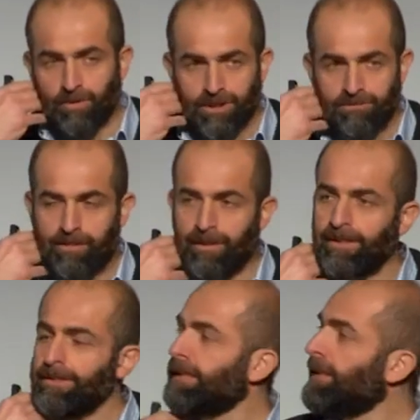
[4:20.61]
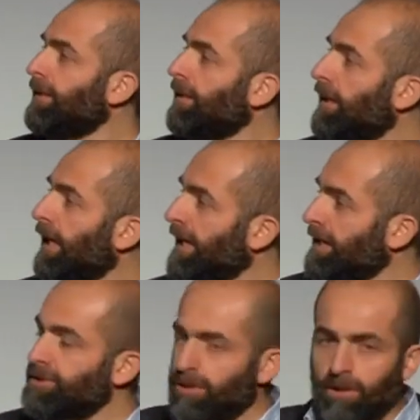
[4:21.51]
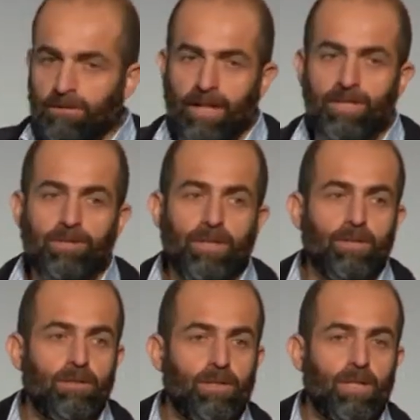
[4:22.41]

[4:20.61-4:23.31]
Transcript: which is Ripper. Again, solar electric.